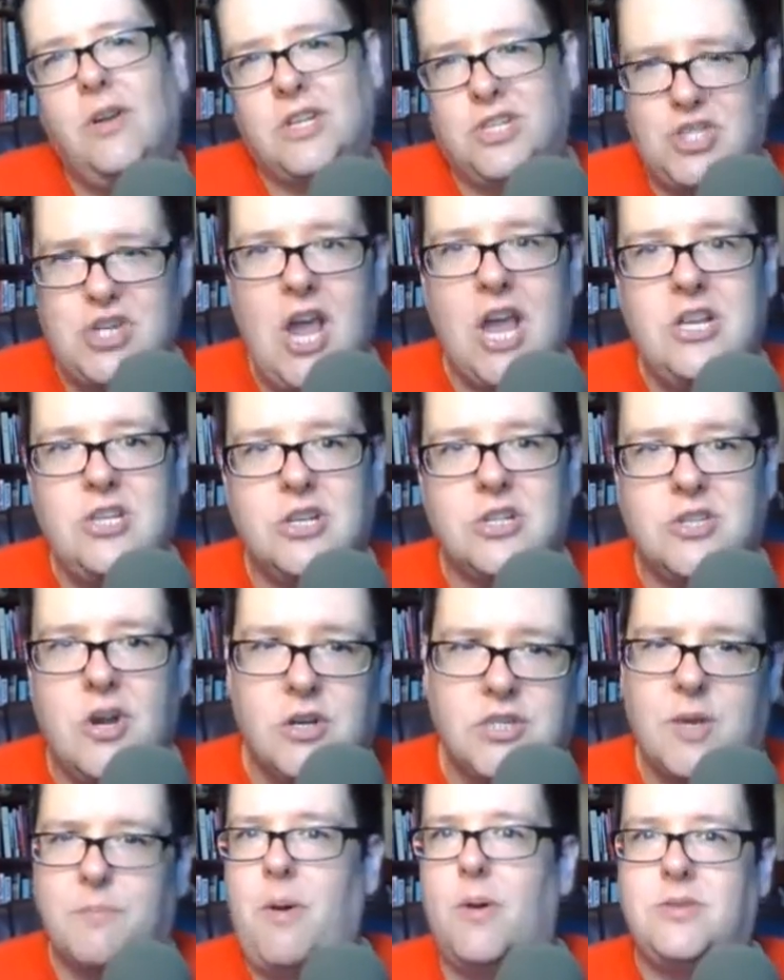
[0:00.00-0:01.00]
exchanges are
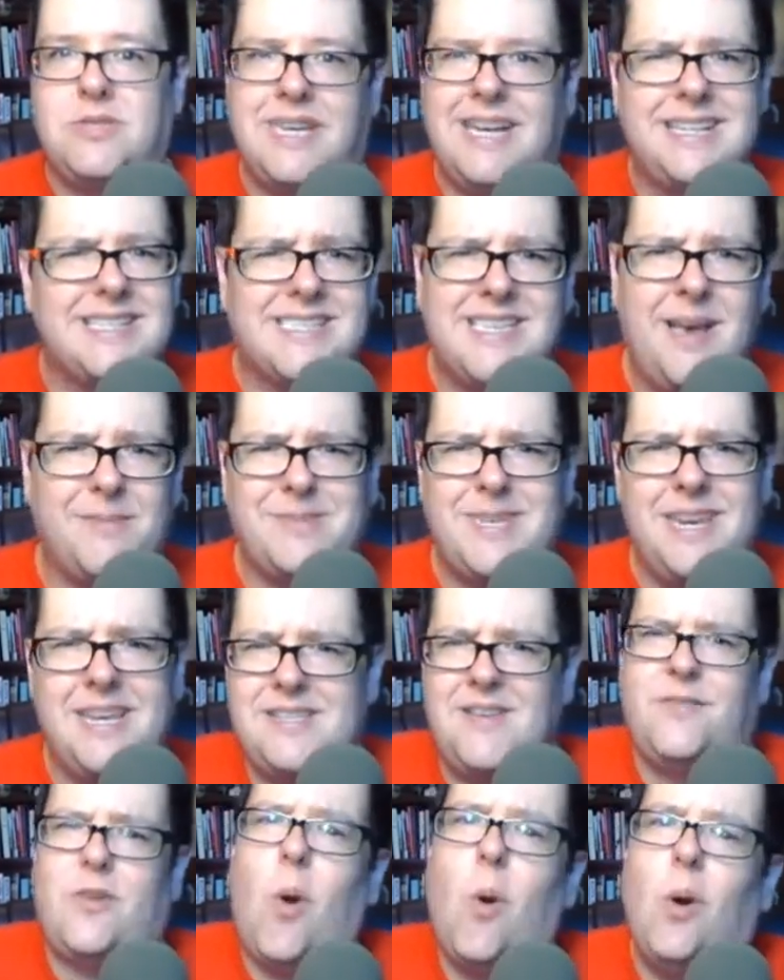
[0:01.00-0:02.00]
supposed to get subsidies.
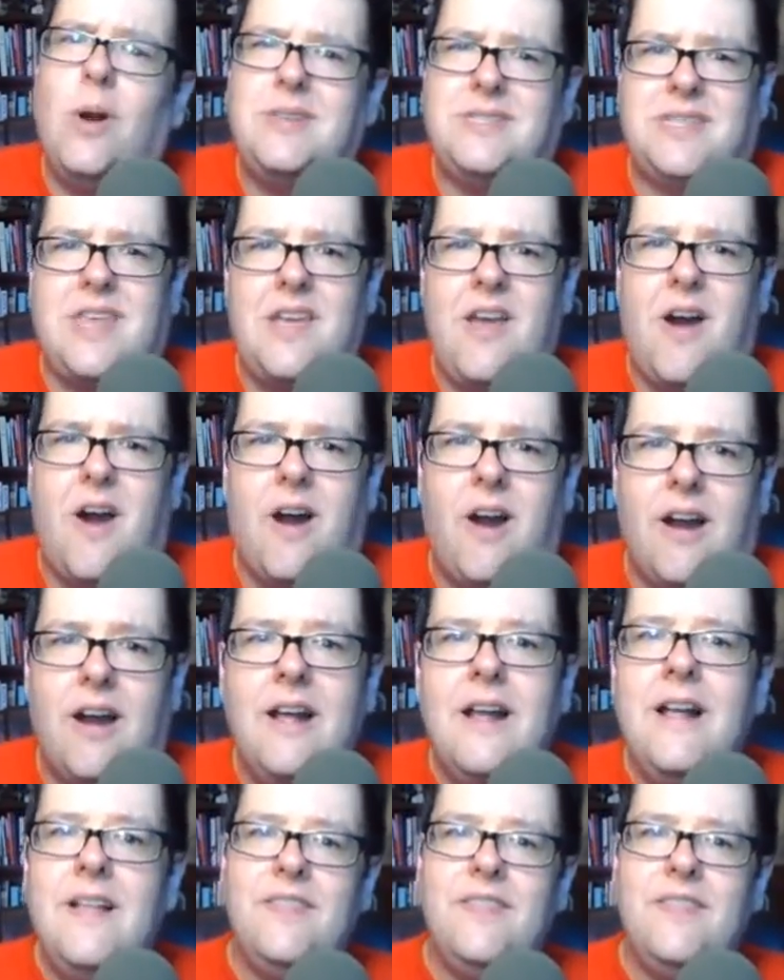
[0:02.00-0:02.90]
Of course they are.